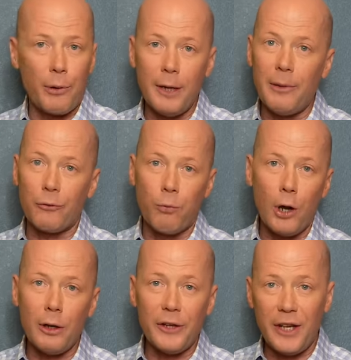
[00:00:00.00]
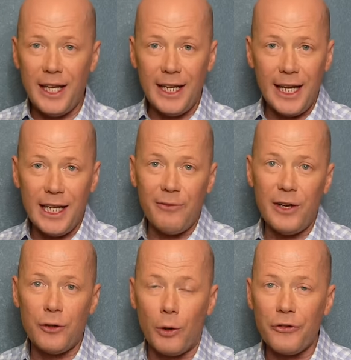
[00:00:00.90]
Primoz Roglic in the
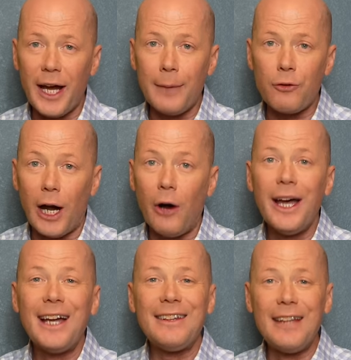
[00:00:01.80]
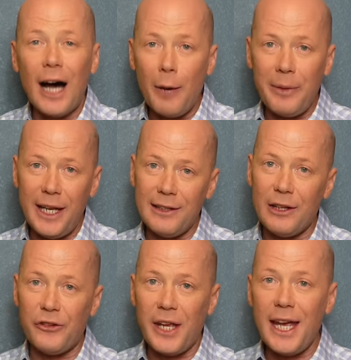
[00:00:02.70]
individual time trial dominate the
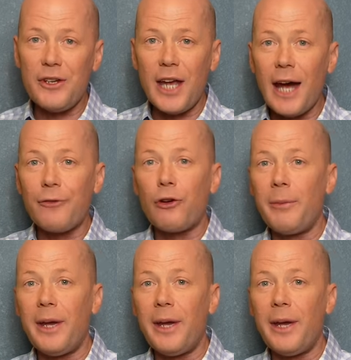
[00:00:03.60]
stage after he